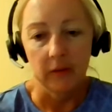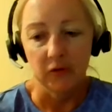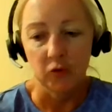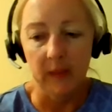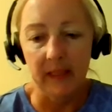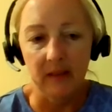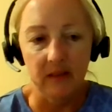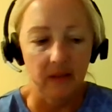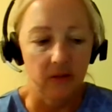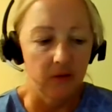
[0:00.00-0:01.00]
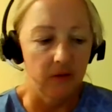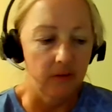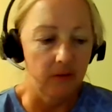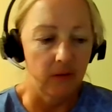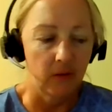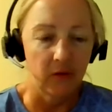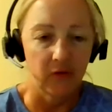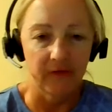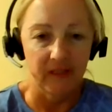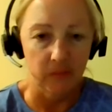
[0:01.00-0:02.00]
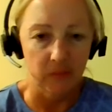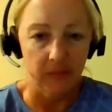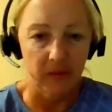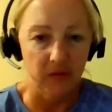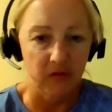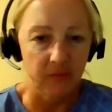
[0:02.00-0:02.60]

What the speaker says: tweet and your Facebook post,